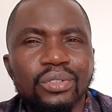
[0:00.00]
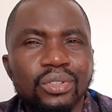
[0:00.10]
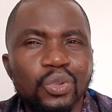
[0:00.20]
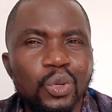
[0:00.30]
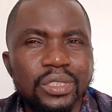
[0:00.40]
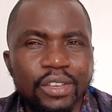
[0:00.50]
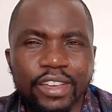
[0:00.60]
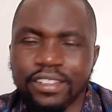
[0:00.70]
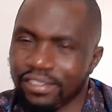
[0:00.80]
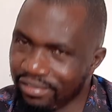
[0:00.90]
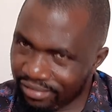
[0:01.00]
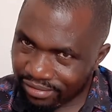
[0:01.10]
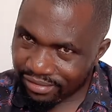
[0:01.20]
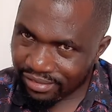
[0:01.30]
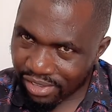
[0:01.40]
two thousand seven,
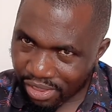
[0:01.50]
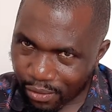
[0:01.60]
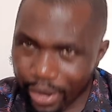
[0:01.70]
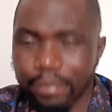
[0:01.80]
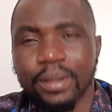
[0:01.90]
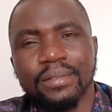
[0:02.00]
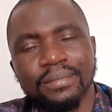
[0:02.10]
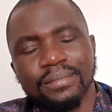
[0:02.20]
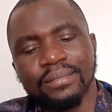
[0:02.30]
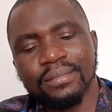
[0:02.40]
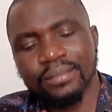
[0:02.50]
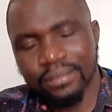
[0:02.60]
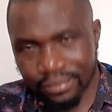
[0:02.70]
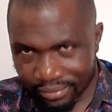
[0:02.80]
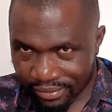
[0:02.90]
Wiper.
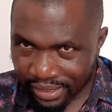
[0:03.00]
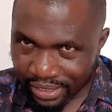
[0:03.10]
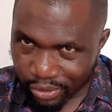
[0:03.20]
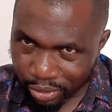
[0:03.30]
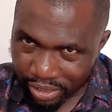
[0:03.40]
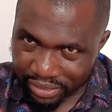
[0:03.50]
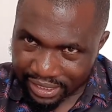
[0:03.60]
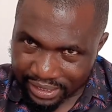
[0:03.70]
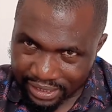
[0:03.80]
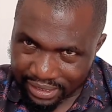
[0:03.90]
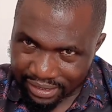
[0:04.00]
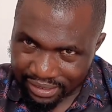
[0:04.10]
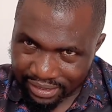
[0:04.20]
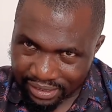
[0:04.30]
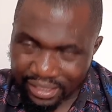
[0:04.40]
twenty thirteen,
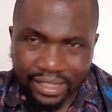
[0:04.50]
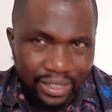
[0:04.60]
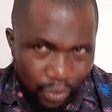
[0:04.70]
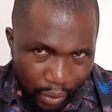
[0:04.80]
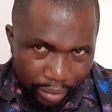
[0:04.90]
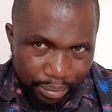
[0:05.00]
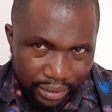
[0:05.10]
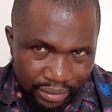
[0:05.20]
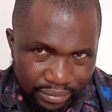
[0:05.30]
Wiper.